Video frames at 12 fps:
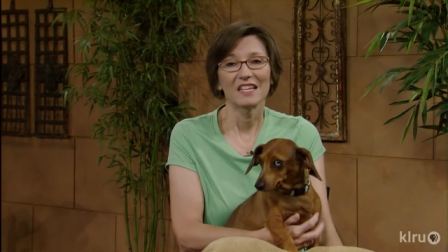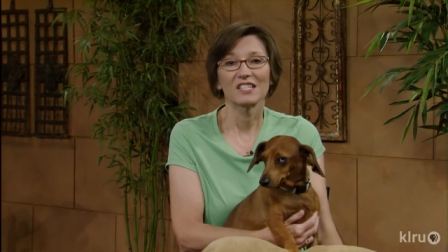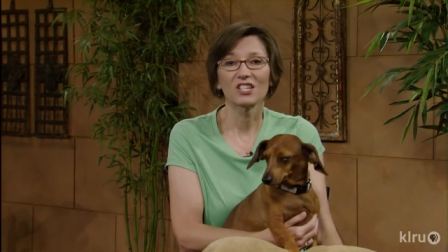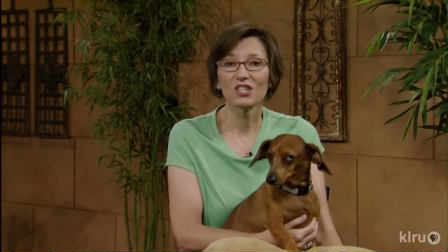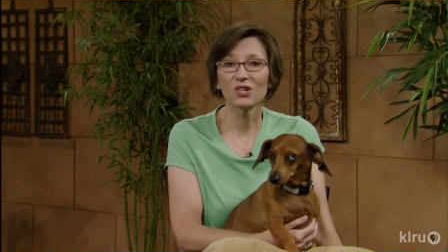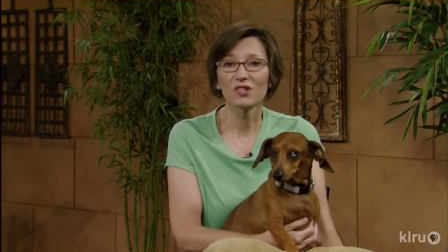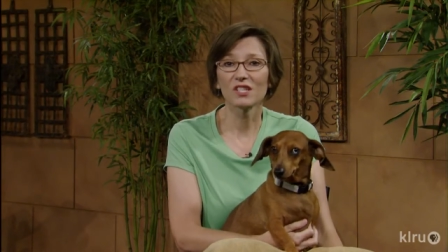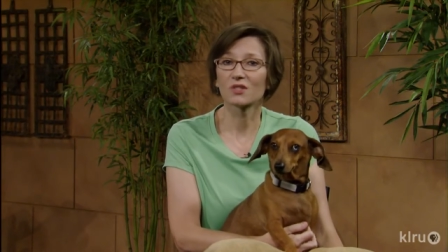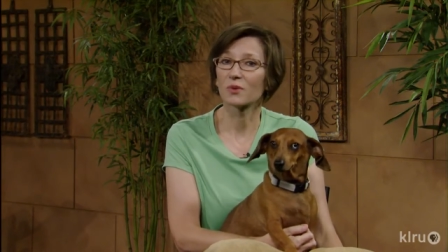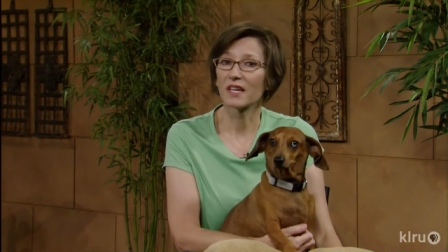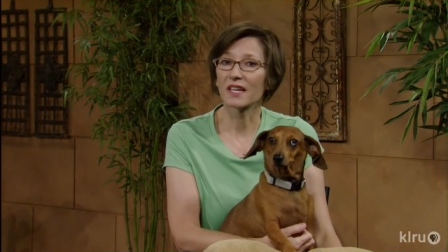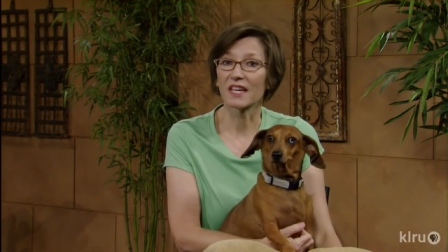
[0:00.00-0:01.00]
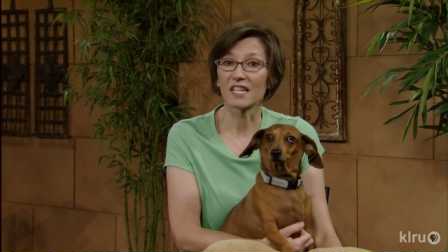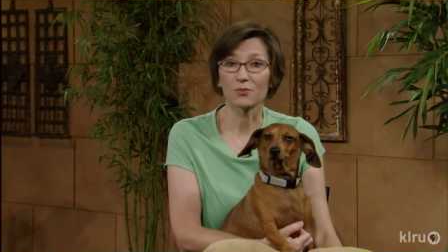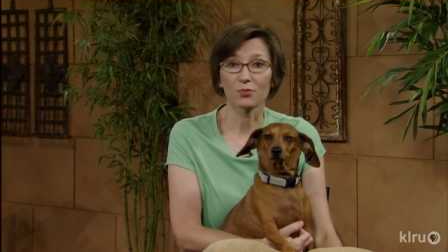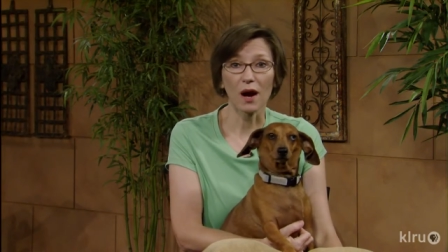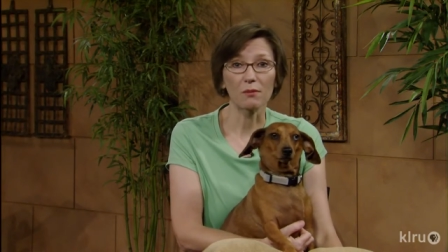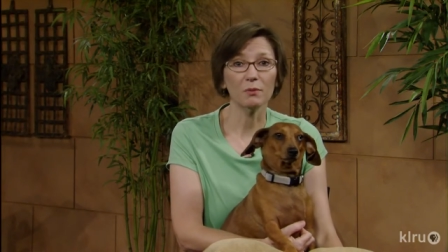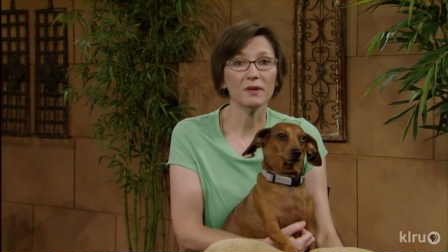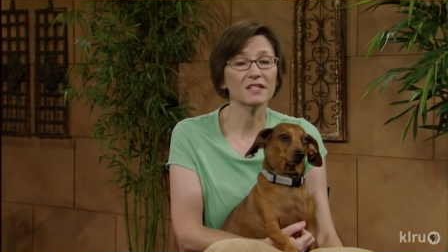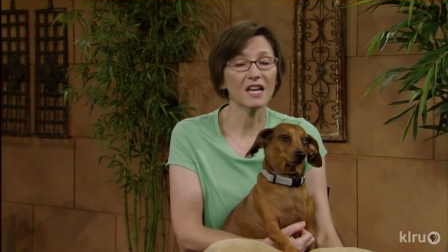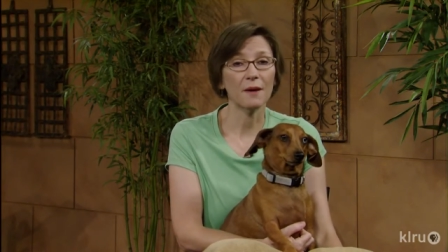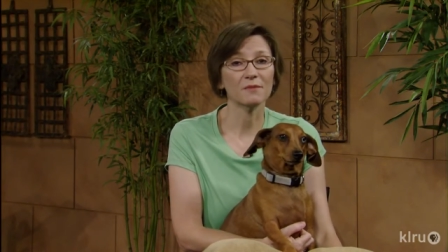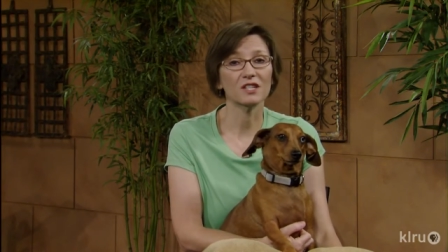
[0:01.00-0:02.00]
To do this week, it's probably
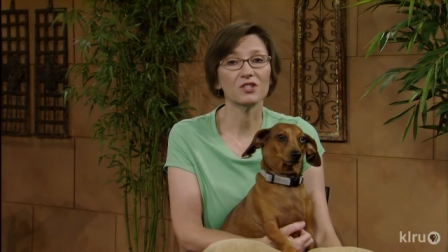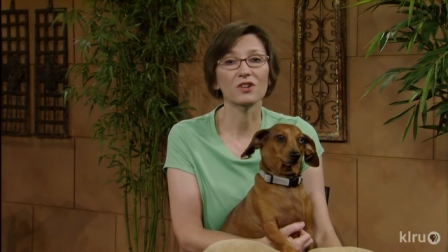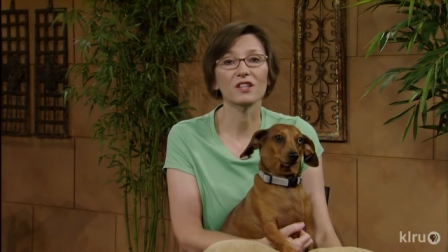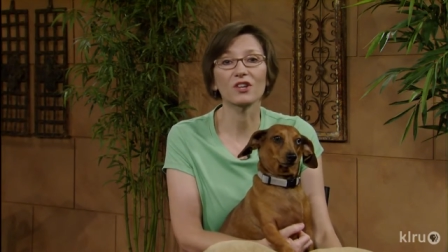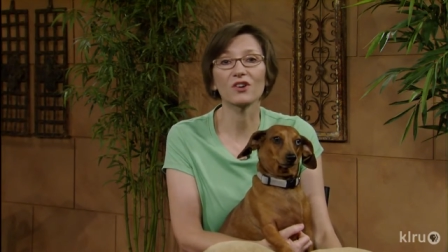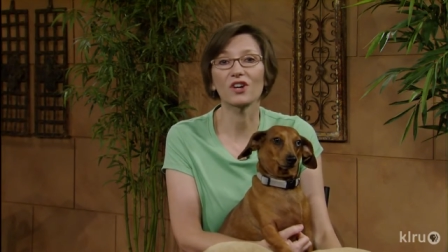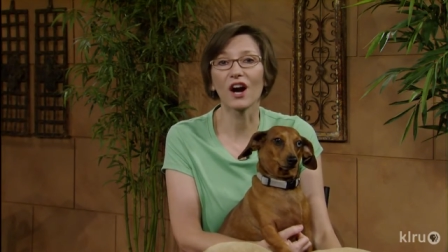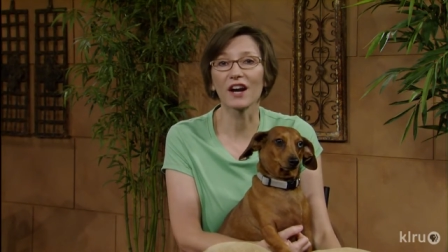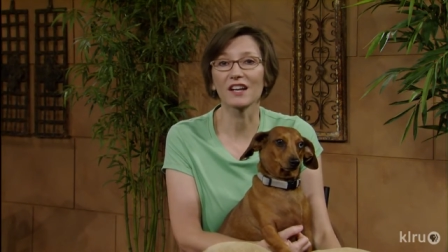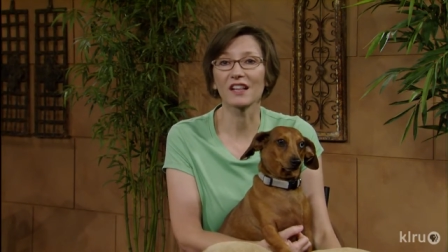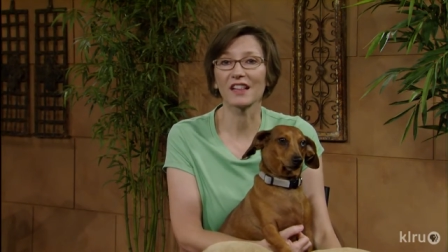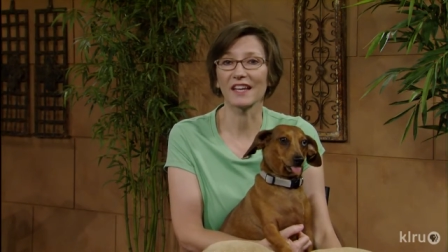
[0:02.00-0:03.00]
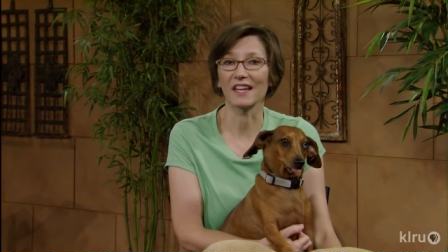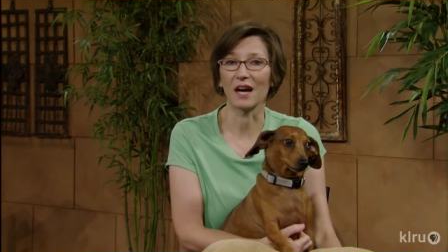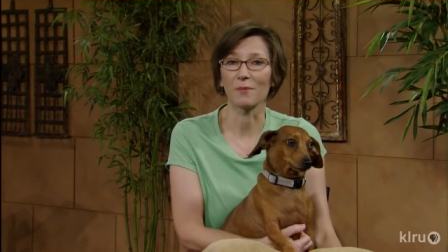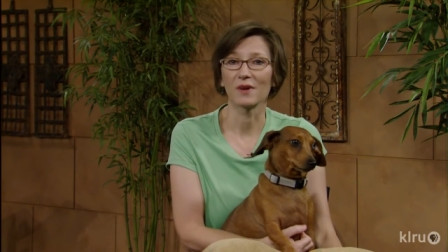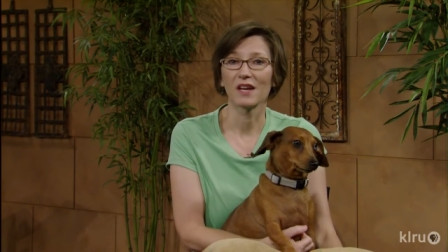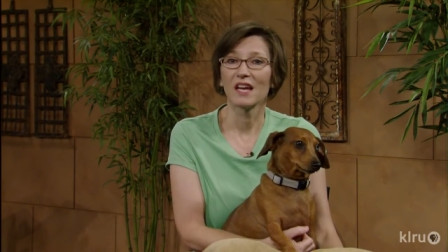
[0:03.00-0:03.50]
time to do a little garden cleanup.